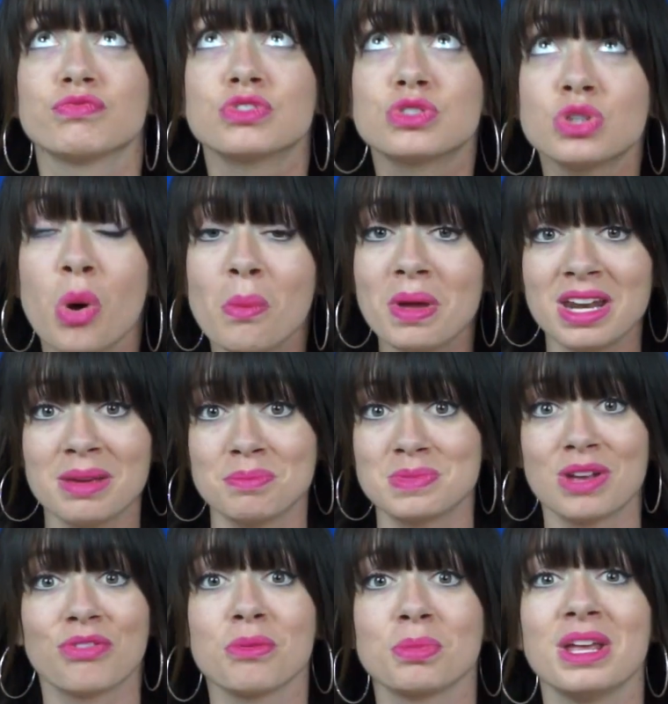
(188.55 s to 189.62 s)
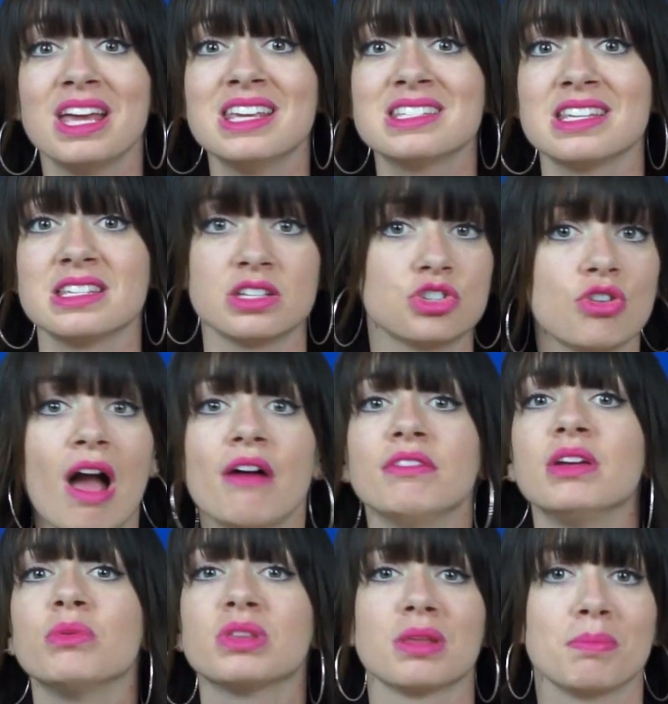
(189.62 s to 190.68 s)
so many different places, and
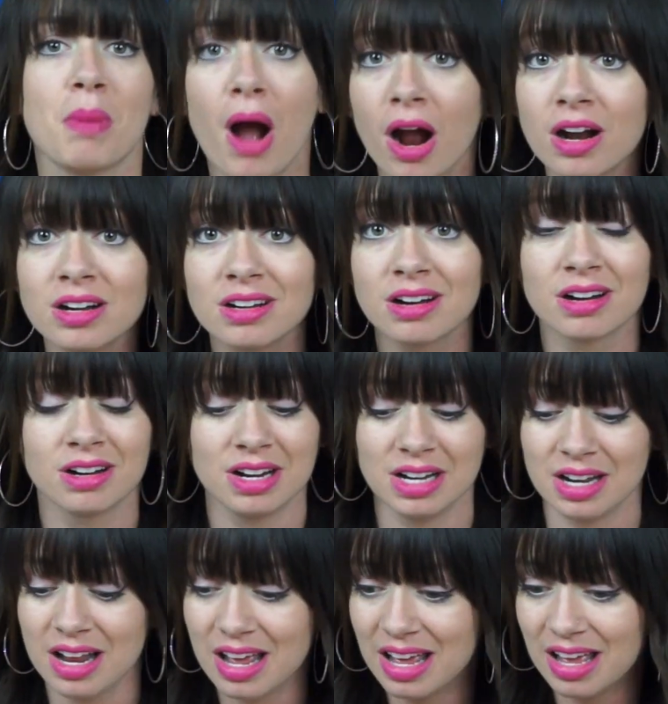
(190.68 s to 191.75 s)
traveling with a partner, and